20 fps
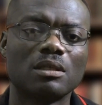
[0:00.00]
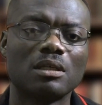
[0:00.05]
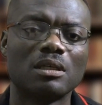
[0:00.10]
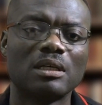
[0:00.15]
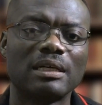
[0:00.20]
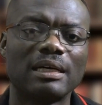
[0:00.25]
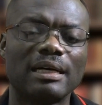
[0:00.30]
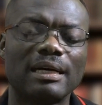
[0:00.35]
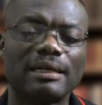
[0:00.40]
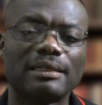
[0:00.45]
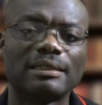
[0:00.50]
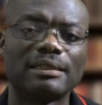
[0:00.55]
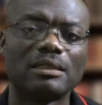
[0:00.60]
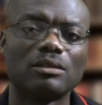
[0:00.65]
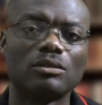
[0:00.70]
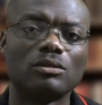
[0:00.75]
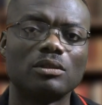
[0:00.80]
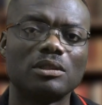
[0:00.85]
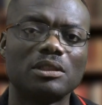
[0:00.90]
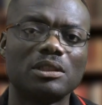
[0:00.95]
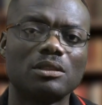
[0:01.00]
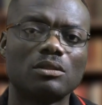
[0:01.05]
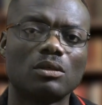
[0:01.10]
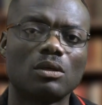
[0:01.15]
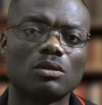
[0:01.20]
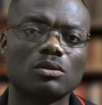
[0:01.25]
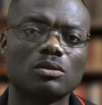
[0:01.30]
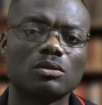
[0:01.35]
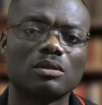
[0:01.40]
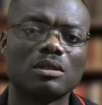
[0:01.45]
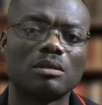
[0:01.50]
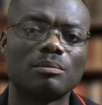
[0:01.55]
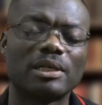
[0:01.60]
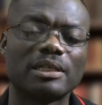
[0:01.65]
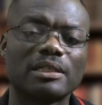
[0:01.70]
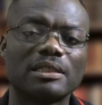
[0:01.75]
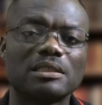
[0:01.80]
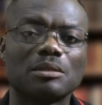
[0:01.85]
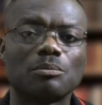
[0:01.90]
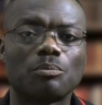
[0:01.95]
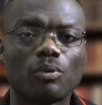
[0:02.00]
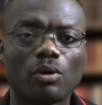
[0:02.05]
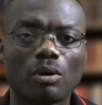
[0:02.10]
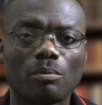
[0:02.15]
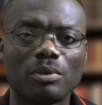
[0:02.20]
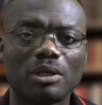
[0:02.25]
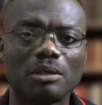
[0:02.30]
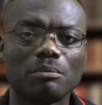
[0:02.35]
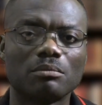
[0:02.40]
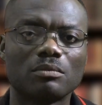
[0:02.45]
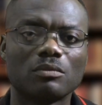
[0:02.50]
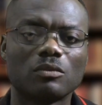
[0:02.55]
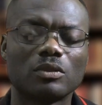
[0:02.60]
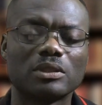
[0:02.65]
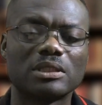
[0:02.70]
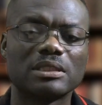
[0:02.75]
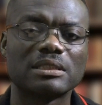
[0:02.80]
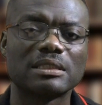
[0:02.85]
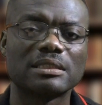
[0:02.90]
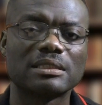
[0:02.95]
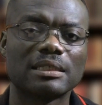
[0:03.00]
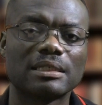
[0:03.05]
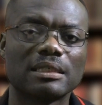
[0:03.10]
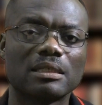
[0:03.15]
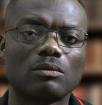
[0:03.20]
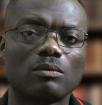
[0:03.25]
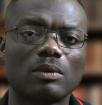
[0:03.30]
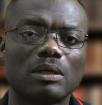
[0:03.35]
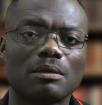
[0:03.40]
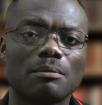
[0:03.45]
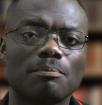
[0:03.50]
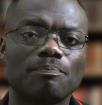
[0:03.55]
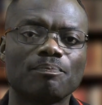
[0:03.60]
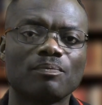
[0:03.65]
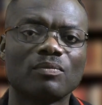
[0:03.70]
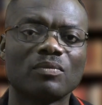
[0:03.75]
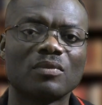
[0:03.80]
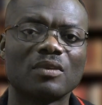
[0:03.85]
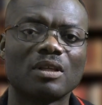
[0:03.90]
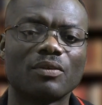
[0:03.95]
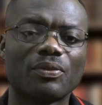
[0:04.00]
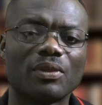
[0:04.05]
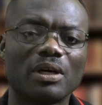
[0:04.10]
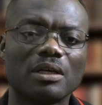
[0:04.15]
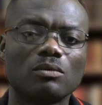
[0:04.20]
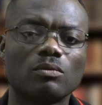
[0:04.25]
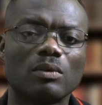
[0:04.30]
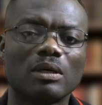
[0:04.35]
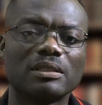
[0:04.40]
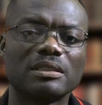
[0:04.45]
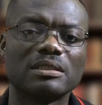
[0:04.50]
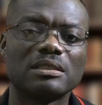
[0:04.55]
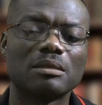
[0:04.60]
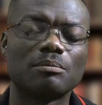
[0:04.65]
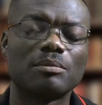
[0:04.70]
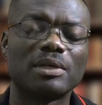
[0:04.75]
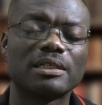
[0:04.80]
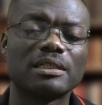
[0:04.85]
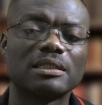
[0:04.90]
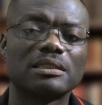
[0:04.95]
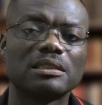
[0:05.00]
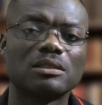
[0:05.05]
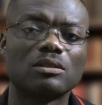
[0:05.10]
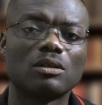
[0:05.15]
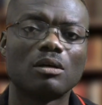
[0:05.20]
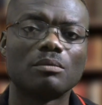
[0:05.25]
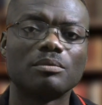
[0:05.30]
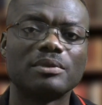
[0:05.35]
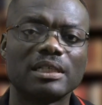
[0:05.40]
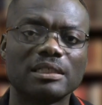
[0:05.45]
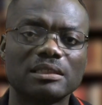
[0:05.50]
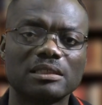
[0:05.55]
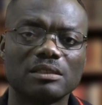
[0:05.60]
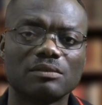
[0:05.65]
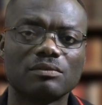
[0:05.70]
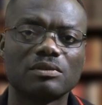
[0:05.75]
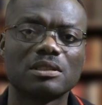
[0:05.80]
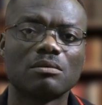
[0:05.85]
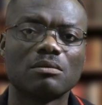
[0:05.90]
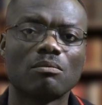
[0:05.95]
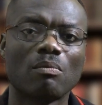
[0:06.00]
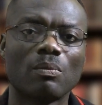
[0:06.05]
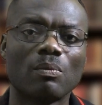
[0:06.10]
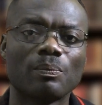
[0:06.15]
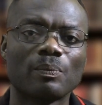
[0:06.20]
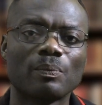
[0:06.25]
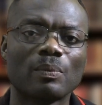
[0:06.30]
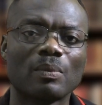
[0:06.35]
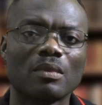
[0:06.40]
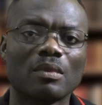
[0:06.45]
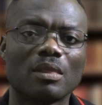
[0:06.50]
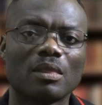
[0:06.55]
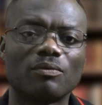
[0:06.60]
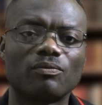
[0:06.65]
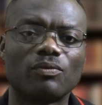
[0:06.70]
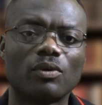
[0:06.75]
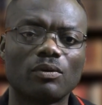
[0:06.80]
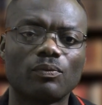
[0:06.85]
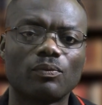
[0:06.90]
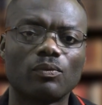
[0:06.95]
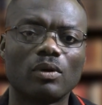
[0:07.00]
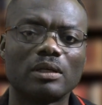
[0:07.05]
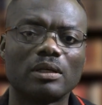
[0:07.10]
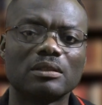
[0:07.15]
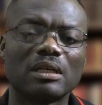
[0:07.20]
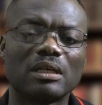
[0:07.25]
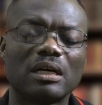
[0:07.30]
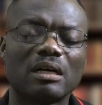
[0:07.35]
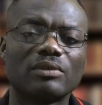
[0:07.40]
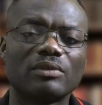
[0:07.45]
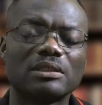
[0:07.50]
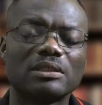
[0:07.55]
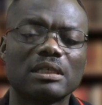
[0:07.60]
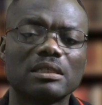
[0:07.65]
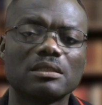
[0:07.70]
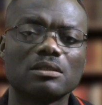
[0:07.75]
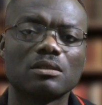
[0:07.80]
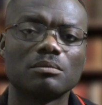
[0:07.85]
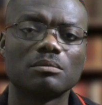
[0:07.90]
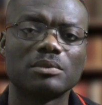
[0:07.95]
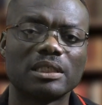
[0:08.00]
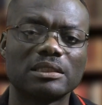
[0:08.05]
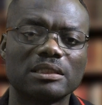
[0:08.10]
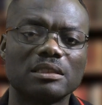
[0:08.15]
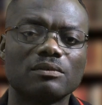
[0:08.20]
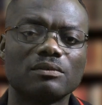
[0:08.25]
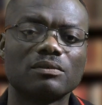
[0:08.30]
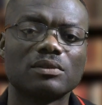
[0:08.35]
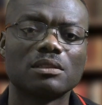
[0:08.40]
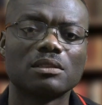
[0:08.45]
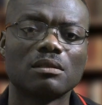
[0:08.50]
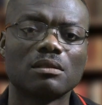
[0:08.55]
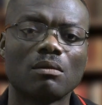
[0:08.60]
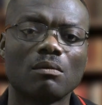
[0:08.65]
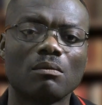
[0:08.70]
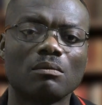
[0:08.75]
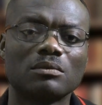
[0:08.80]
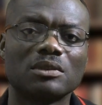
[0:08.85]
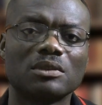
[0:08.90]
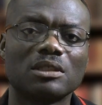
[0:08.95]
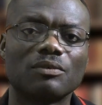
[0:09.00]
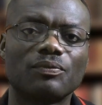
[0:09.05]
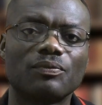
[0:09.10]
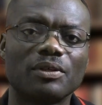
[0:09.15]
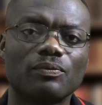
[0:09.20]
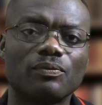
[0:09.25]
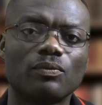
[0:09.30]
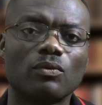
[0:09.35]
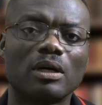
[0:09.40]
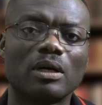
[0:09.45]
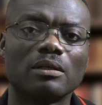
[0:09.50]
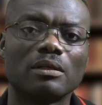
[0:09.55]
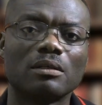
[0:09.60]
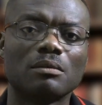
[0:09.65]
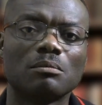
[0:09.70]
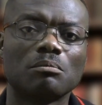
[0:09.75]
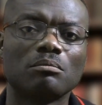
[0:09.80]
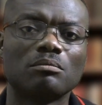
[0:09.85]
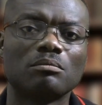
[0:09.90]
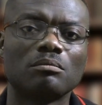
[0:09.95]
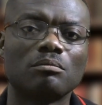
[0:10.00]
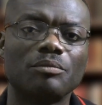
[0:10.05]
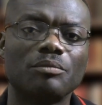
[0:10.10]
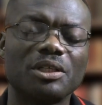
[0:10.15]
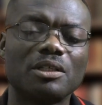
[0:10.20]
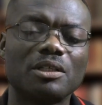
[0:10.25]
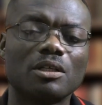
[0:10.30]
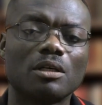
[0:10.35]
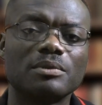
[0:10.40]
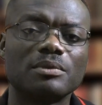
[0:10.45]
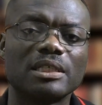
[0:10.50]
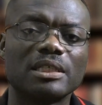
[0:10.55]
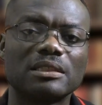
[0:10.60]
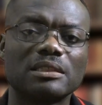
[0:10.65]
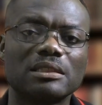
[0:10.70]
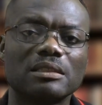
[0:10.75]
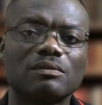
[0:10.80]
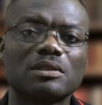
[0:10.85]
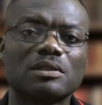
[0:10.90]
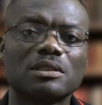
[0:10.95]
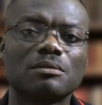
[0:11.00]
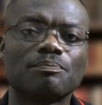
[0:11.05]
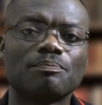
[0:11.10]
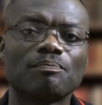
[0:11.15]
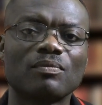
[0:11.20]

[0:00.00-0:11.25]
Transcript: And then you need also the marketing problem, which is the second one. The third one is the marketing objectives. The fourth one, advertising objectives. The fifth one, media objectives.